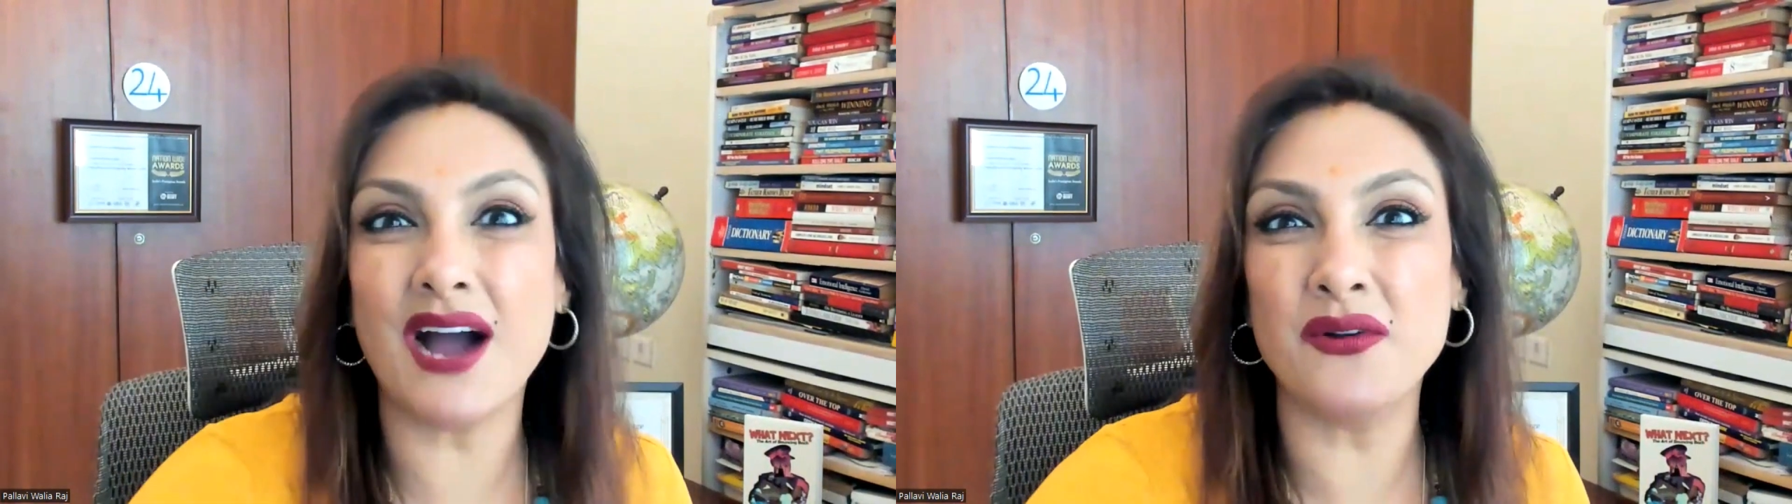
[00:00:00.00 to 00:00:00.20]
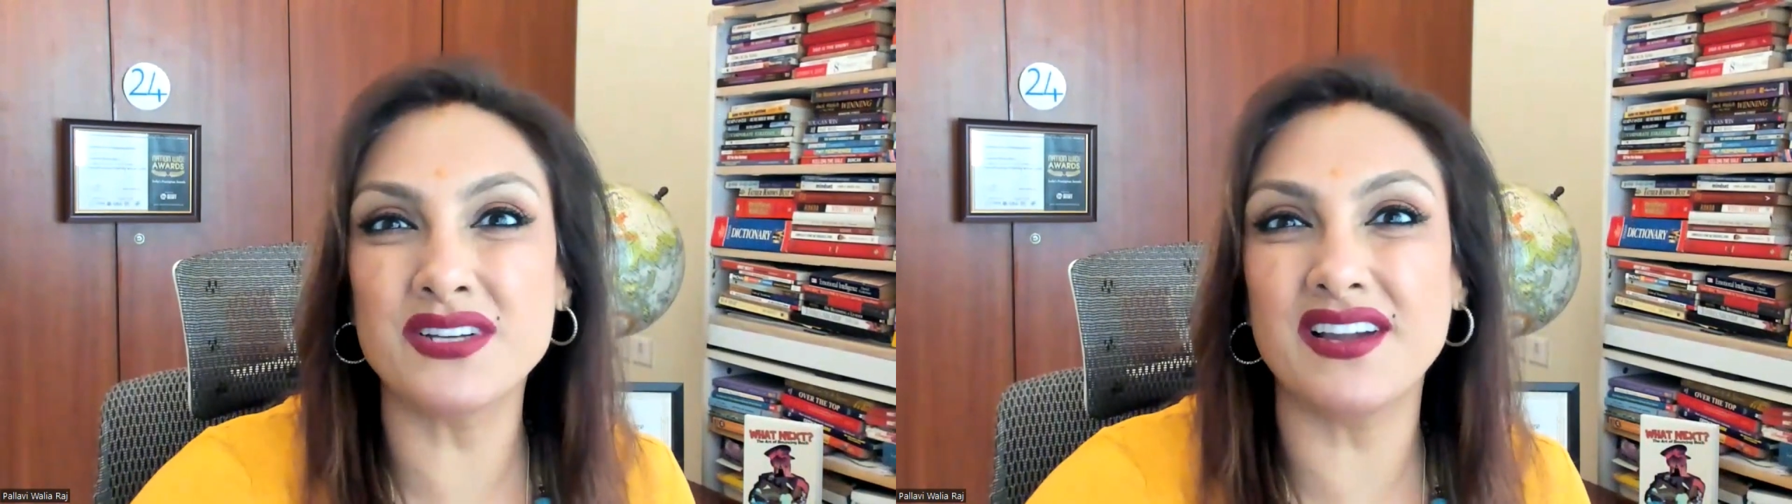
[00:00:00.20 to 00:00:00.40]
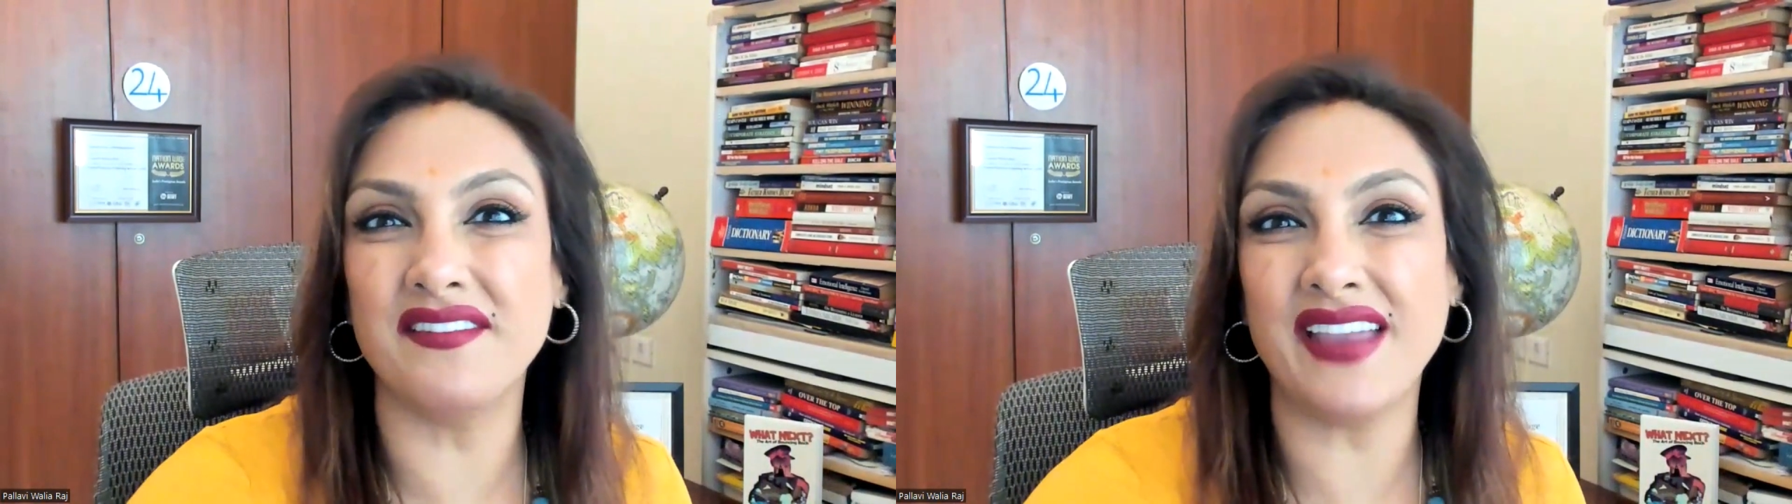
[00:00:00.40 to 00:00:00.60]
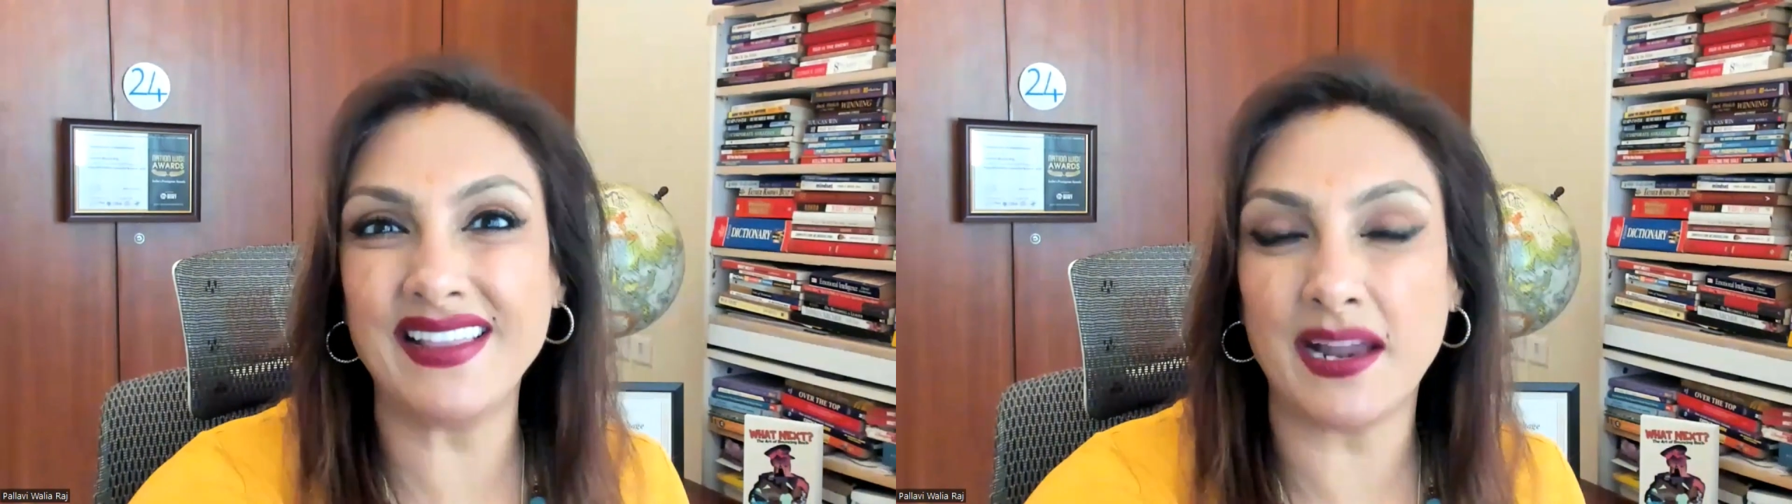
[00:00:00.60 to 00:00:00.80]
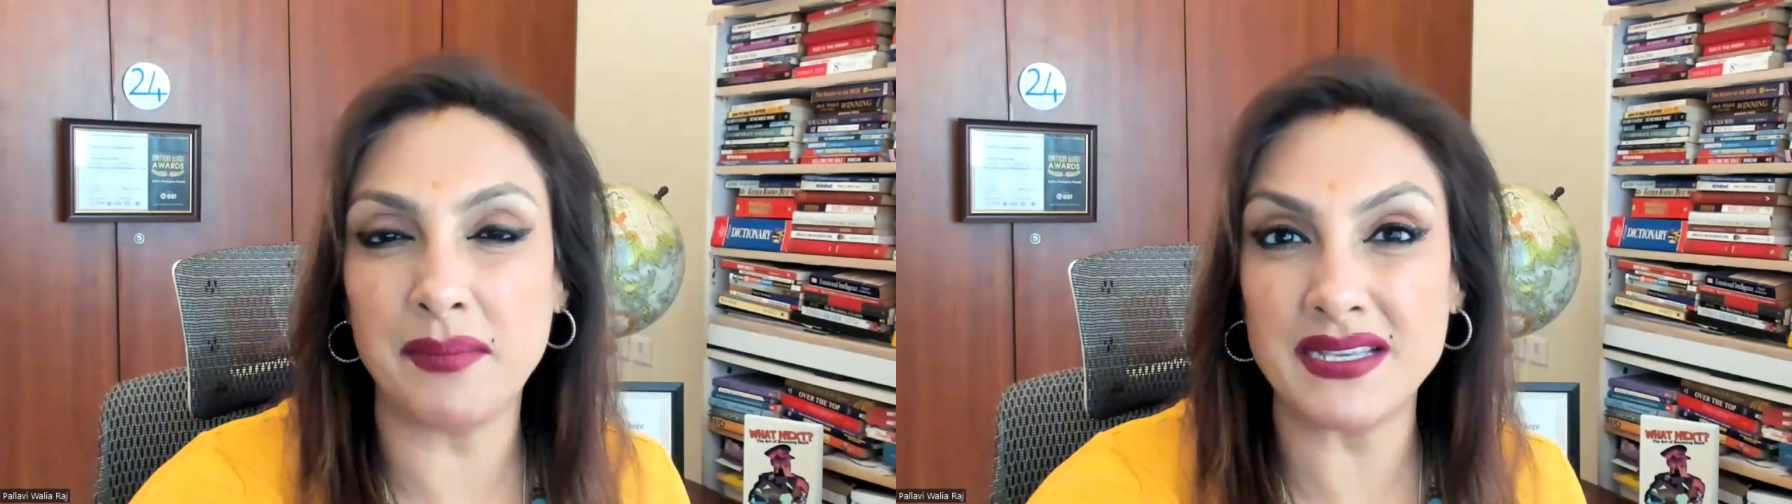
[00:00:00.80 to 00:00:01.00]
out
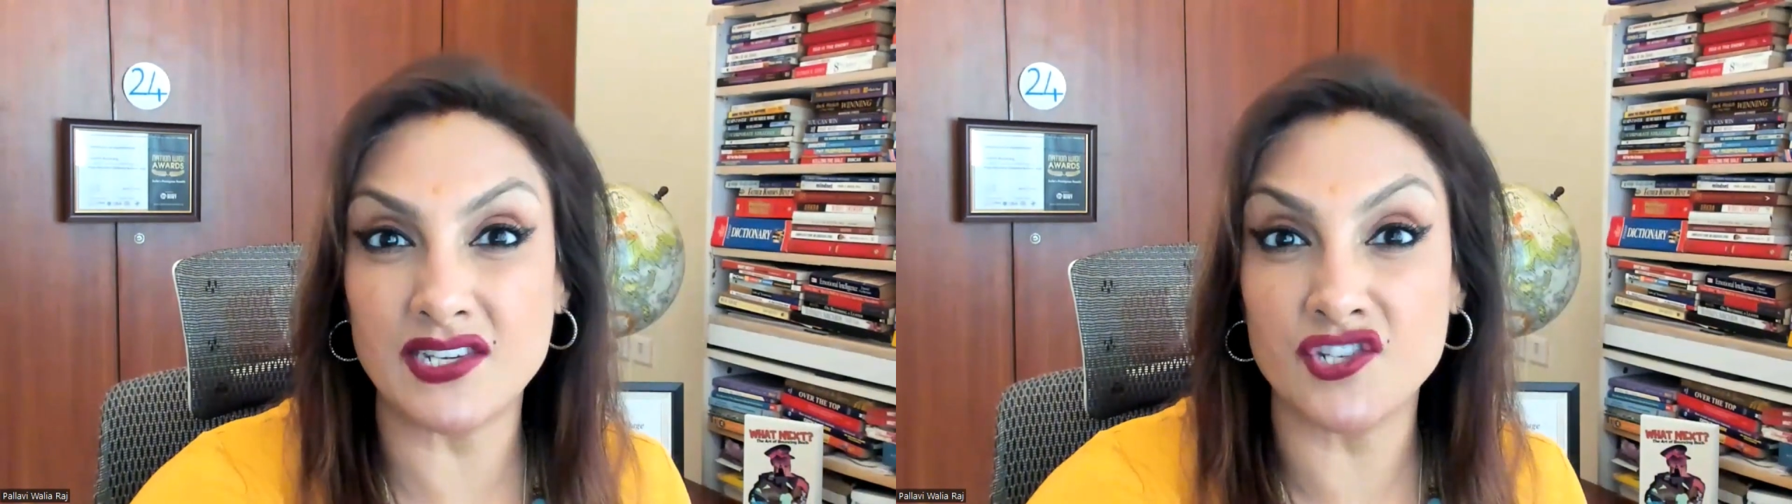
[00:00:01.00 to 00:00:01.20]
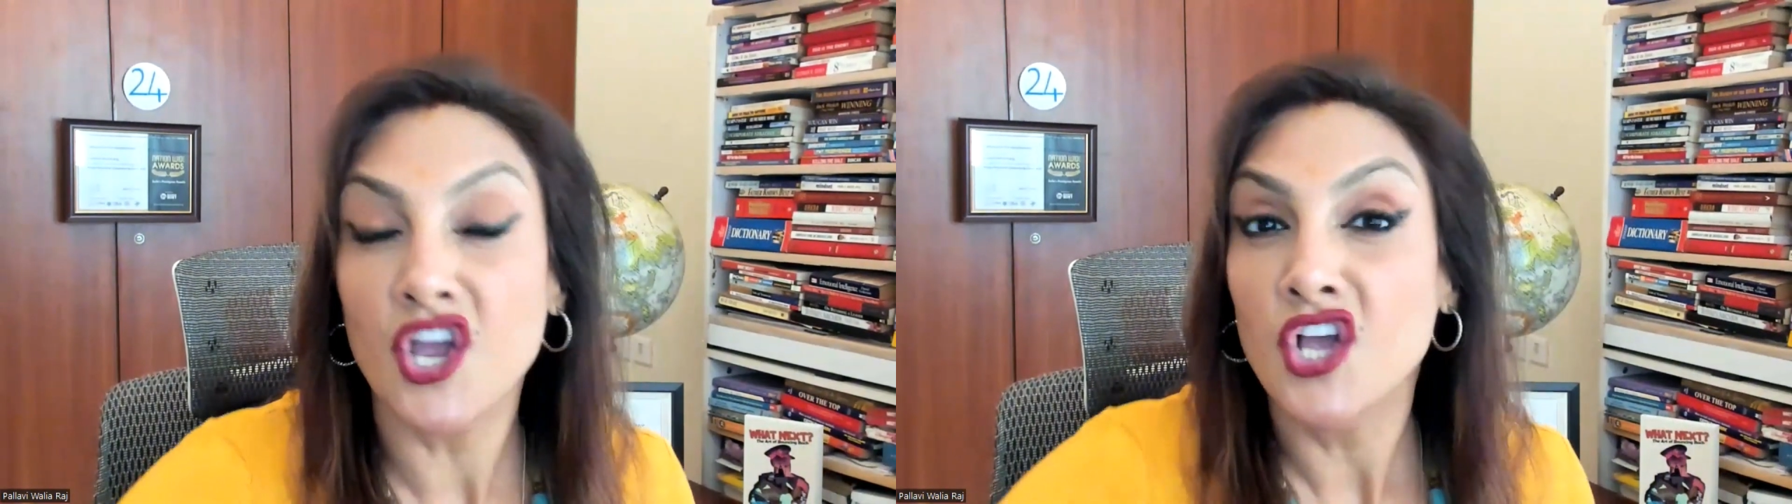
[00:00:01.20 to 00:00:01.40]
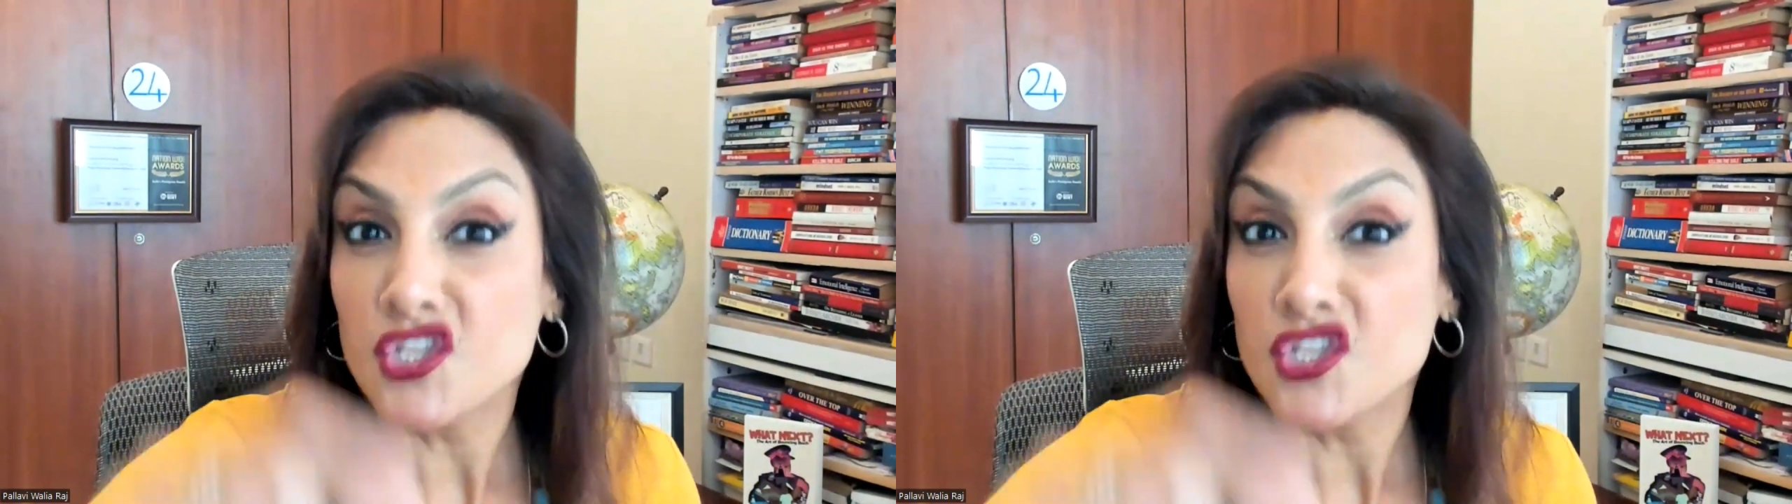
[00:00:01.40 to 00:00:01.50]
conveying that message.